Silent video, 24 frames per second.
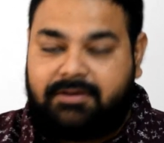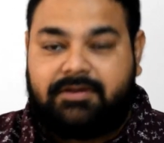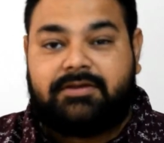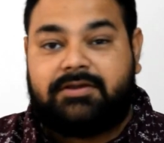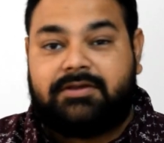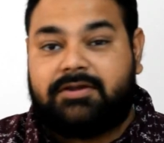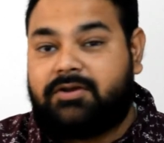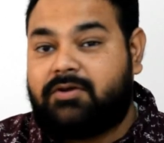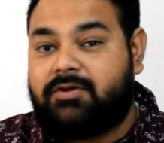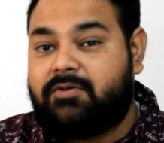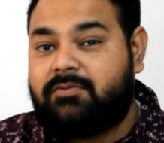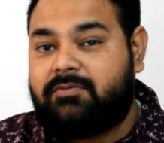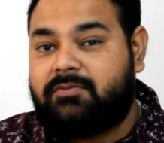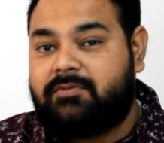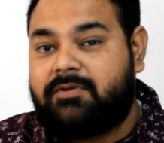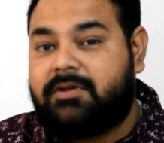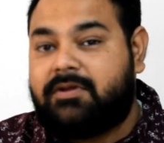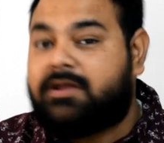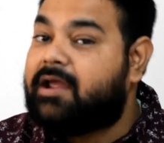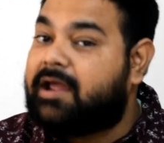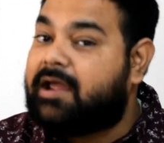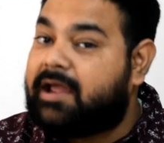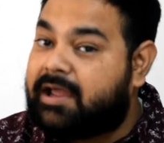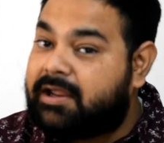You know,
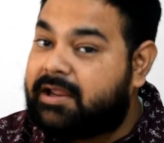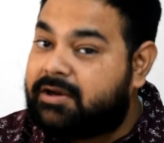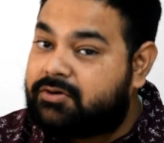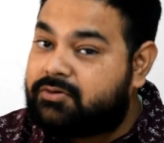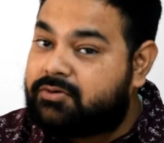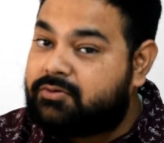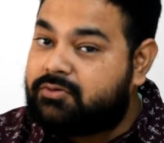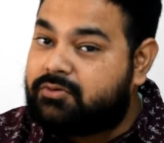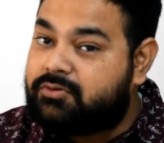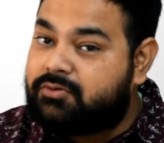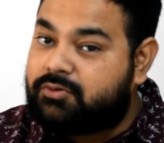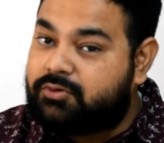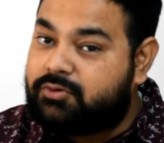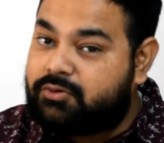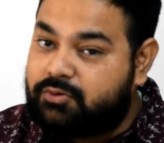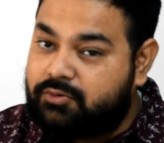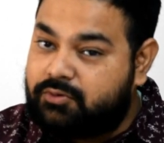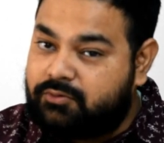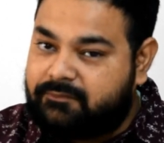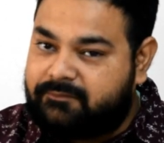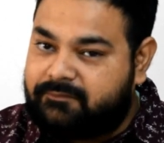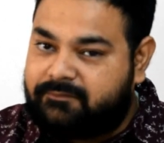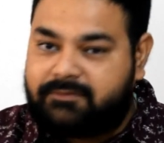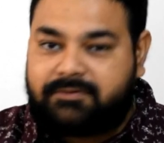Andrew
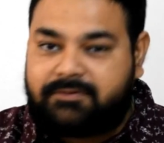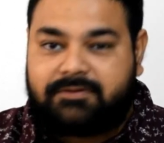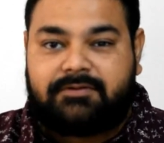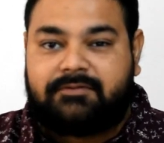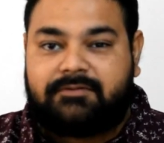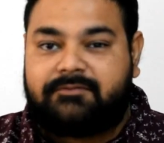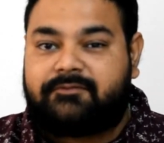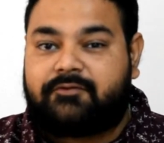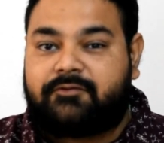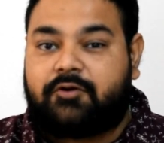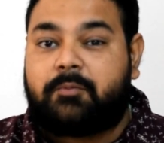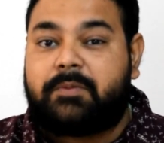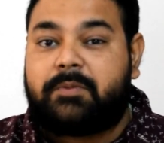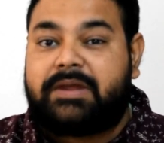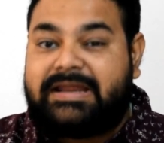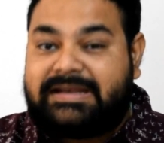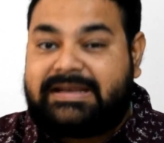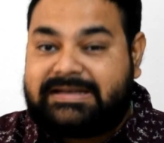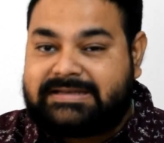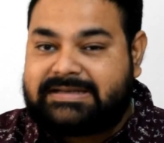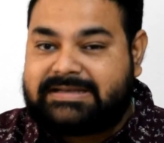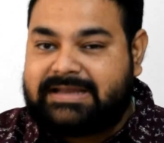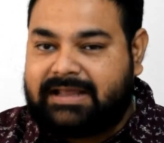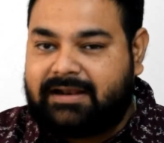Groove from
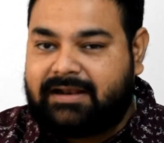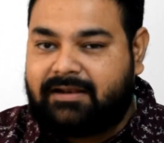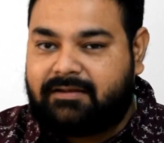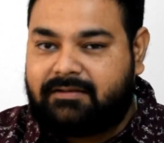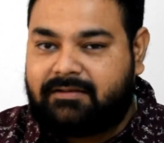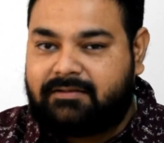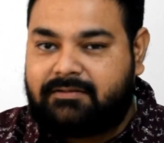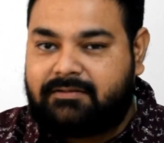Intel,